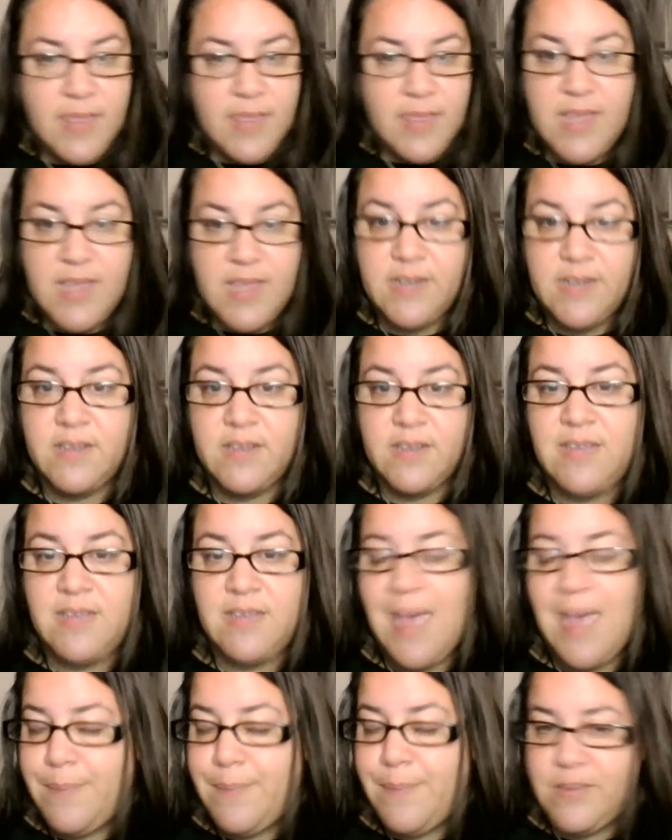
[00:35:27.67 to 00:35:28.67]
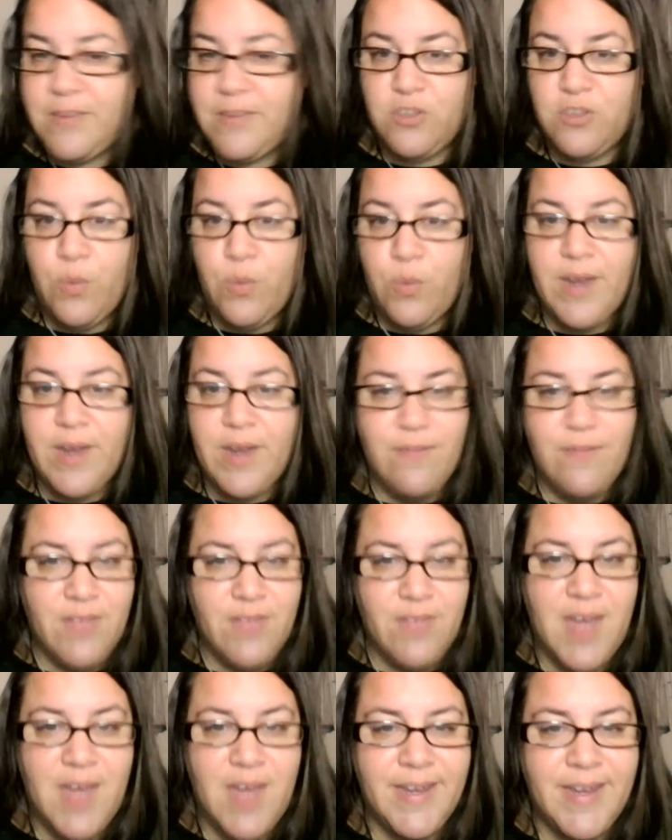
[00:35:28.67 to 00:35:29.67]
then tap into whatever
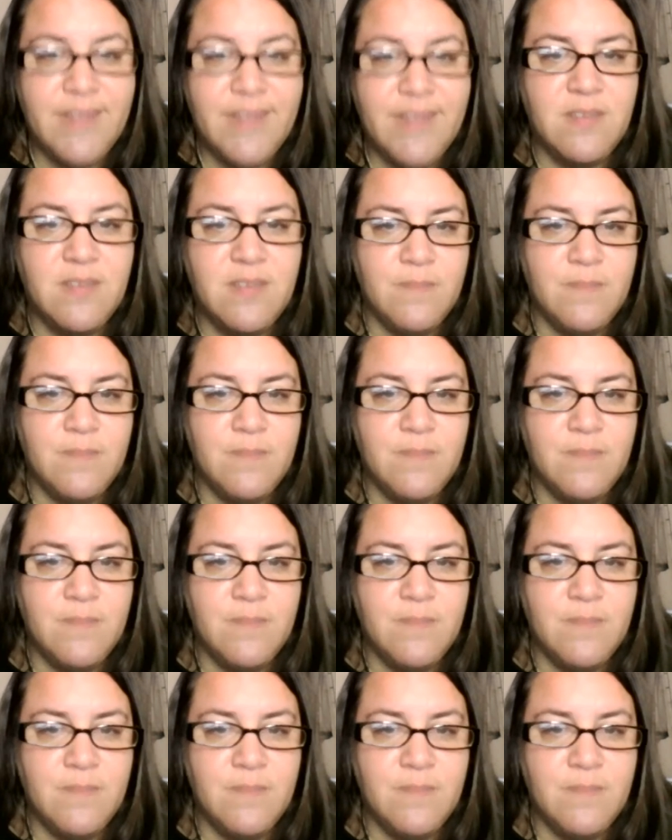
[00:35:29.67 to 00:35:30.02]
that is,